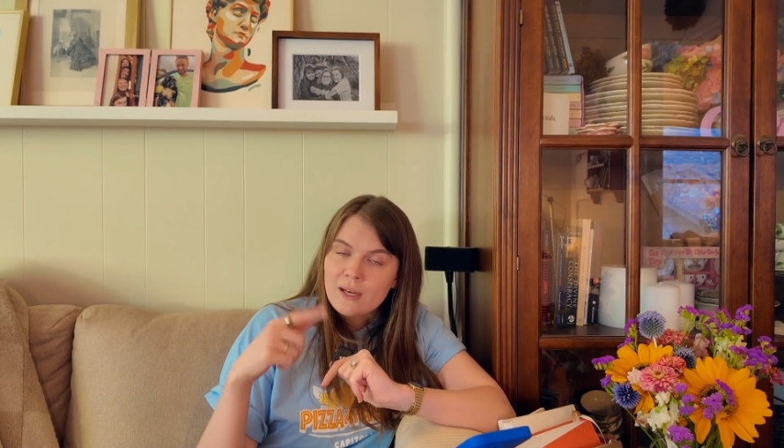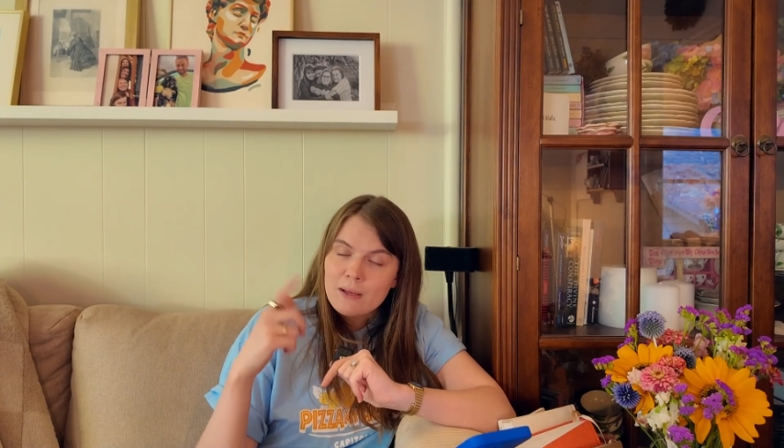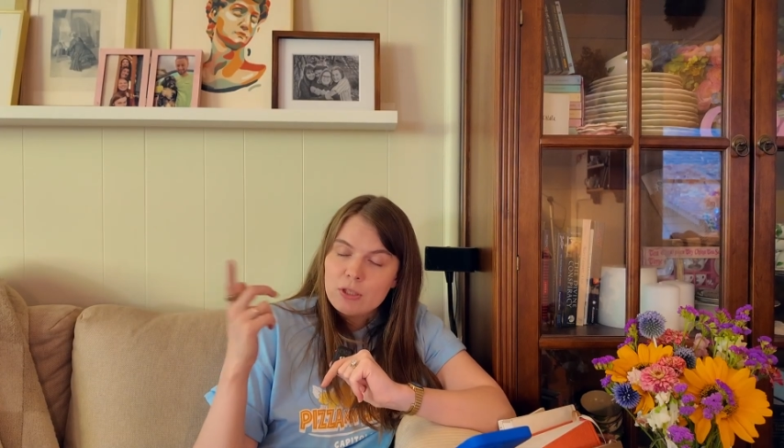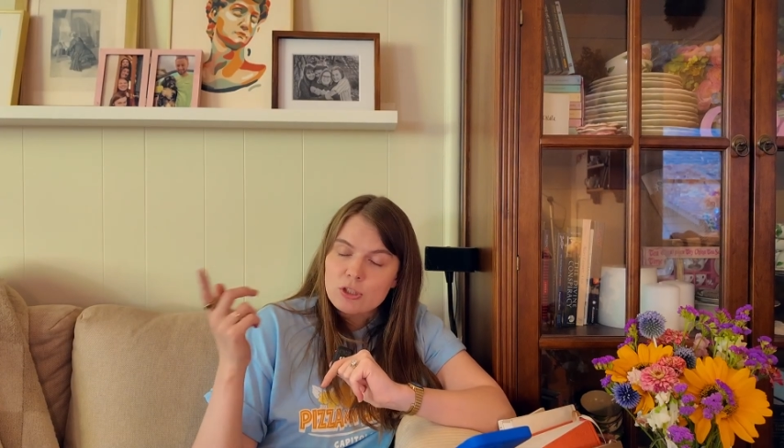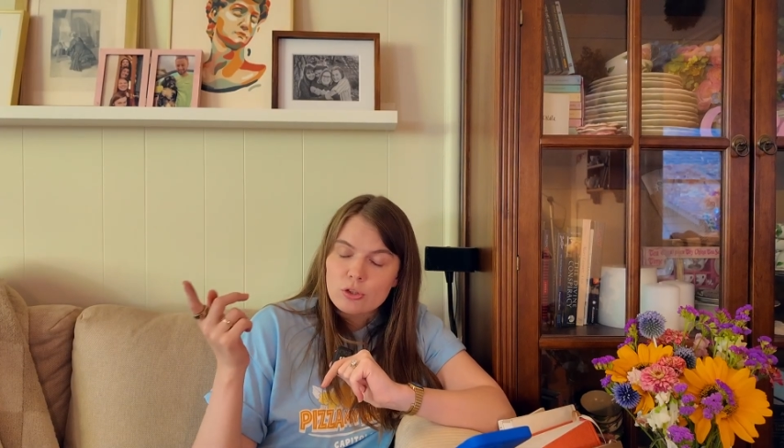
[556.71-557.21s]
that
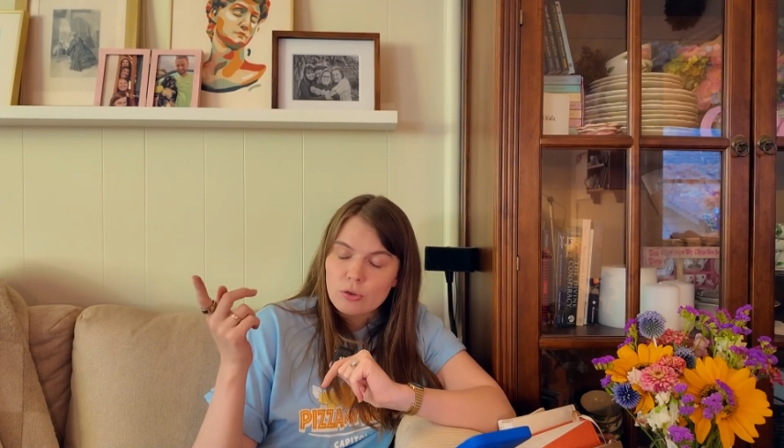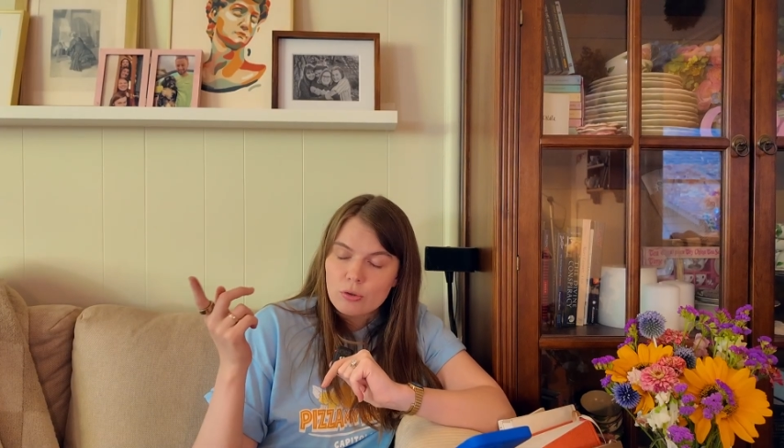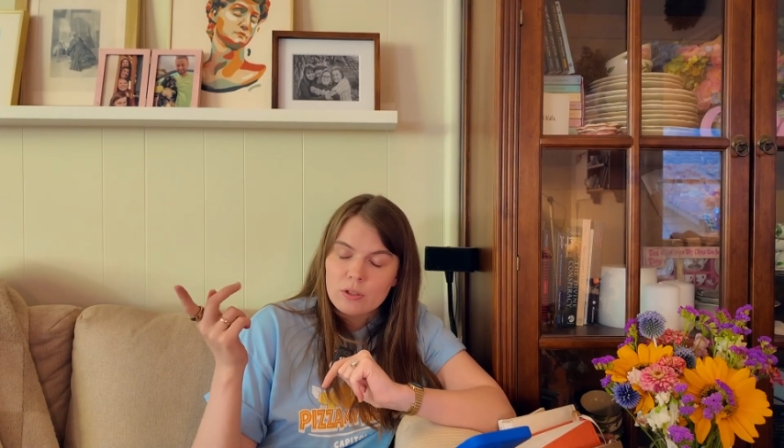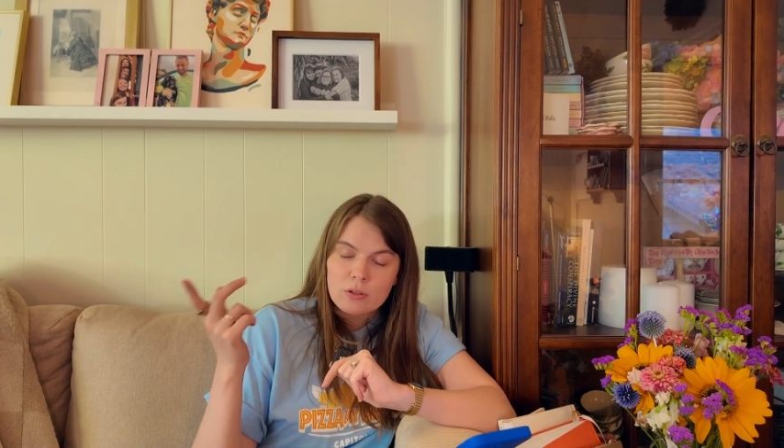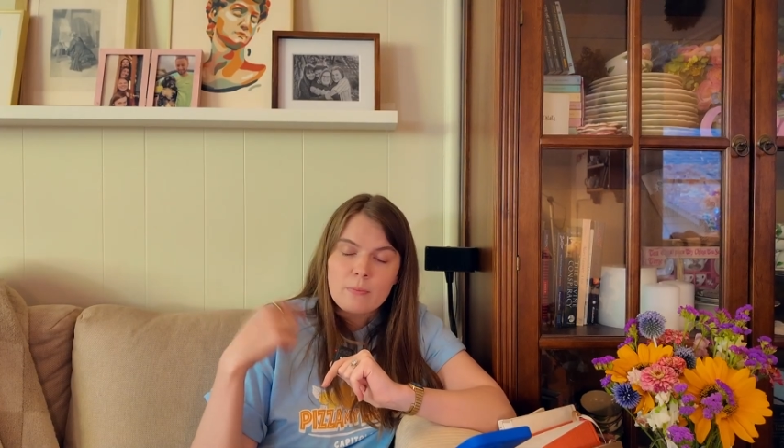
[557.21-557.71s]
I mentioned
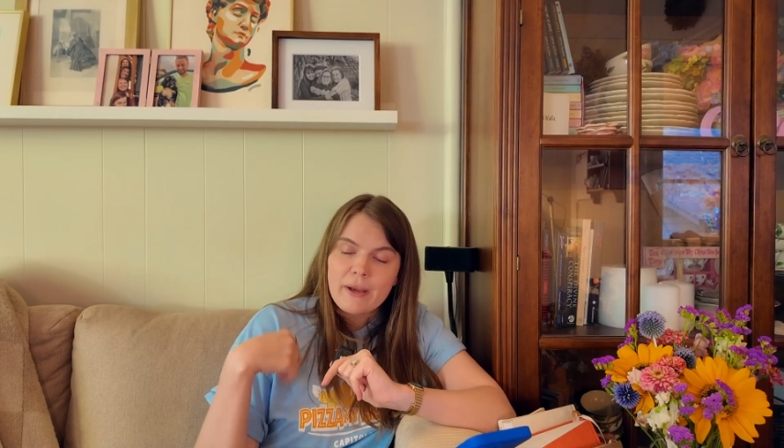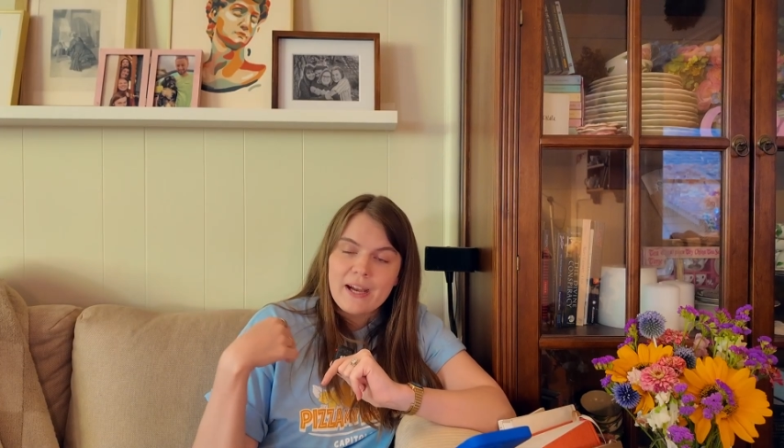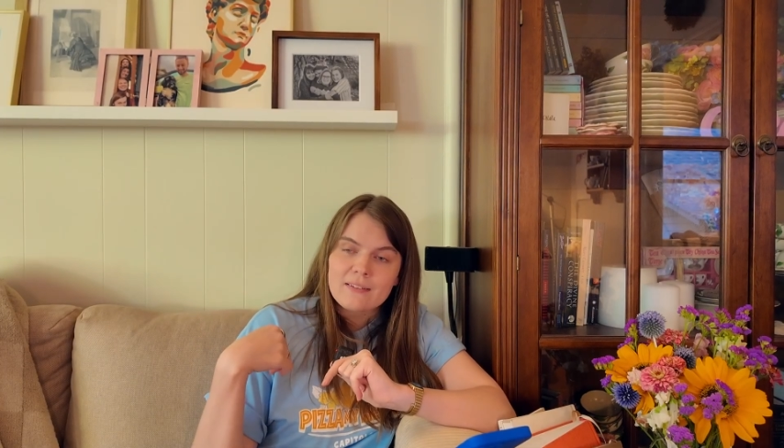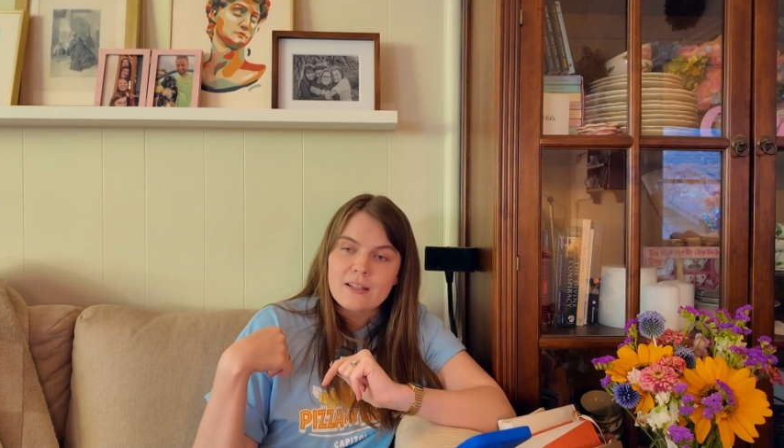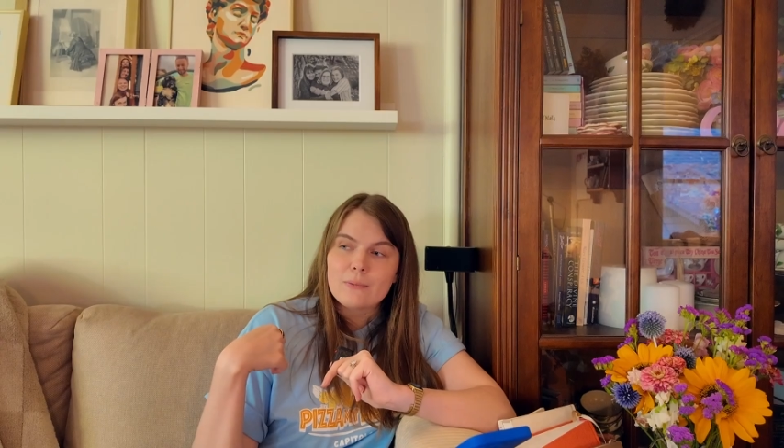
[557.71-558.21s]
earlier, the
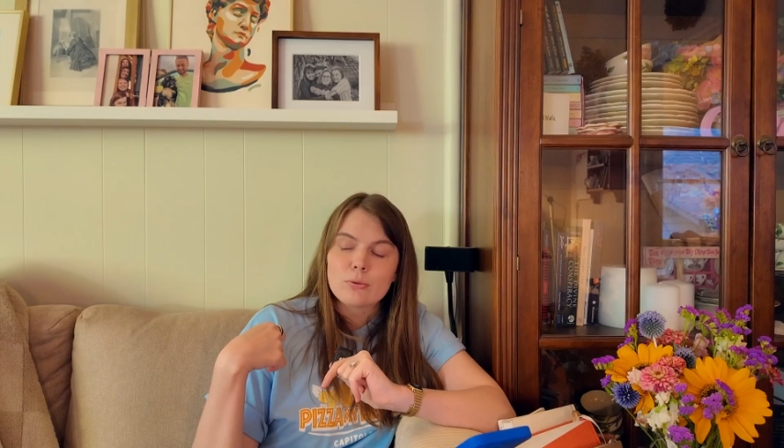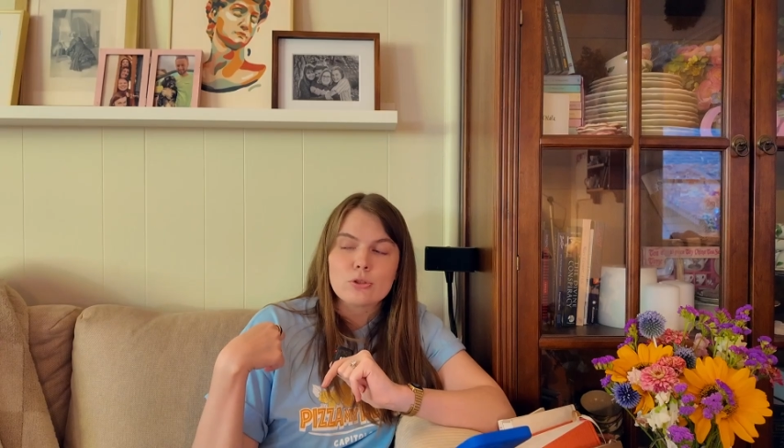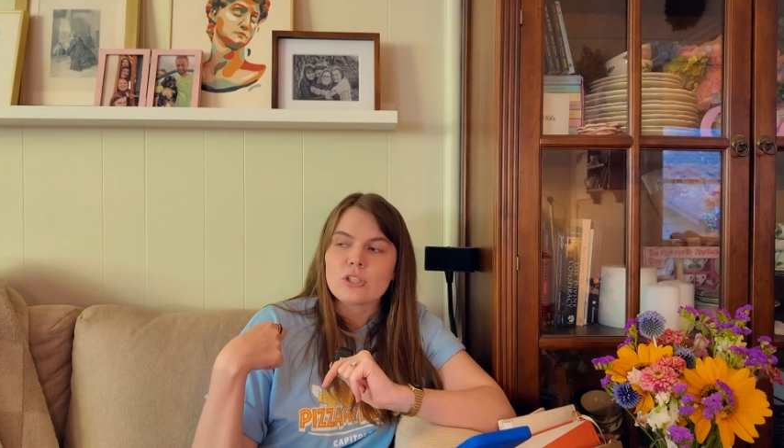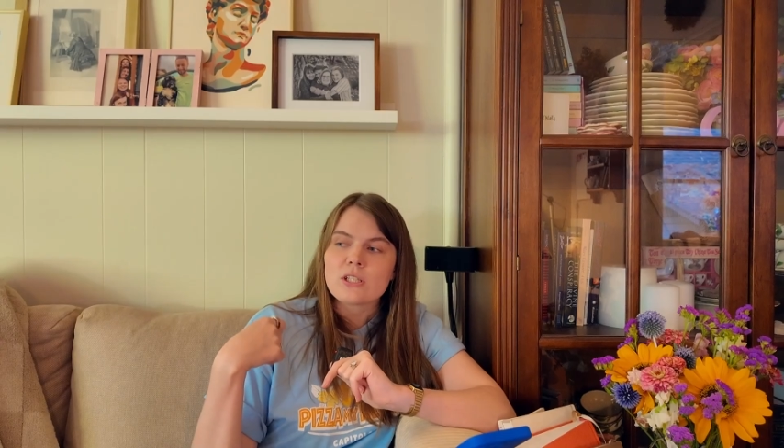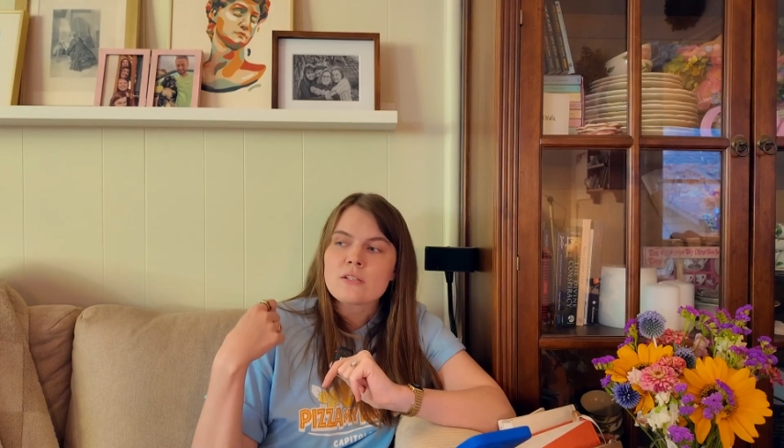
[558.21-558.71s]
pack that I
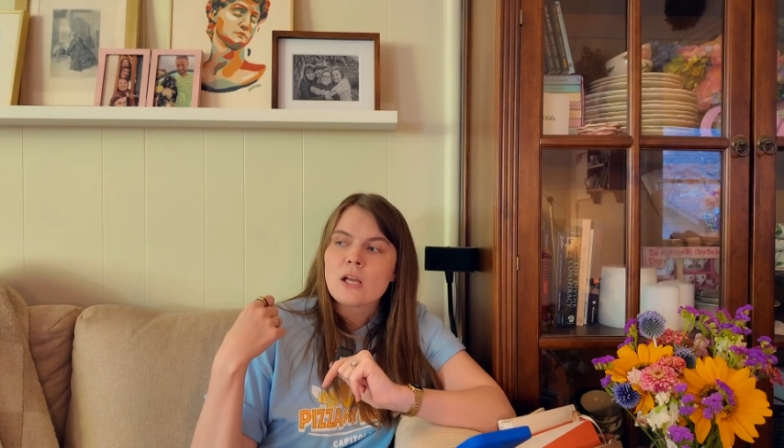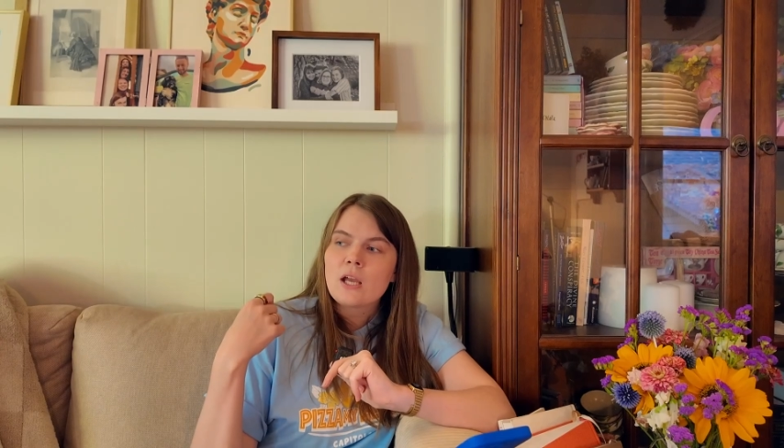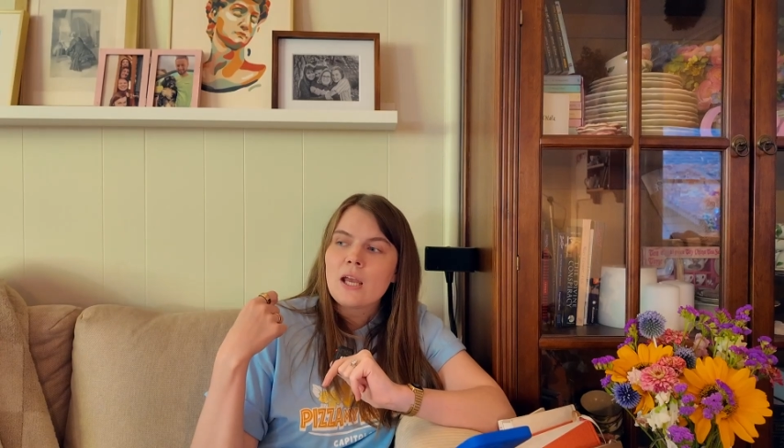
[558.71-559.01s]
purchased,